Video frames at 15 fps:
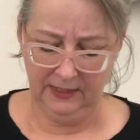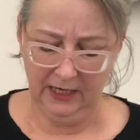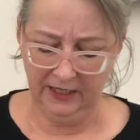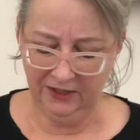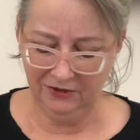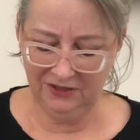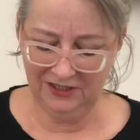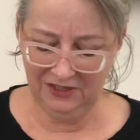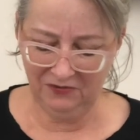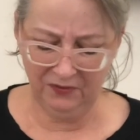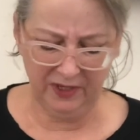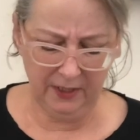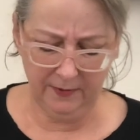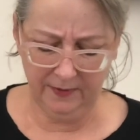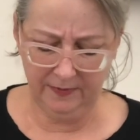I used to
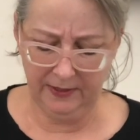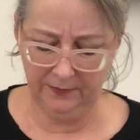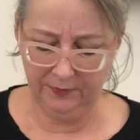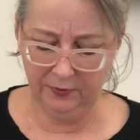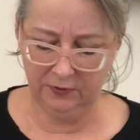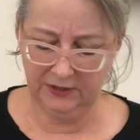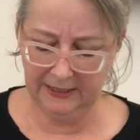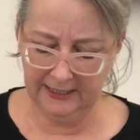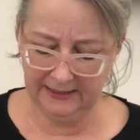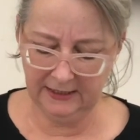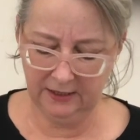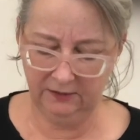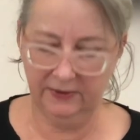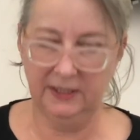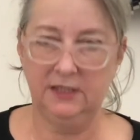read about people
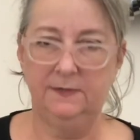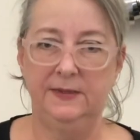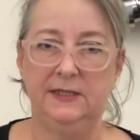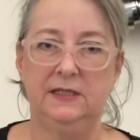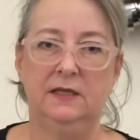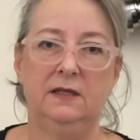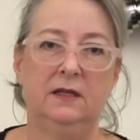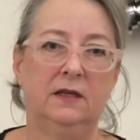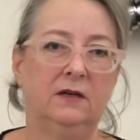testing recipes and I thought,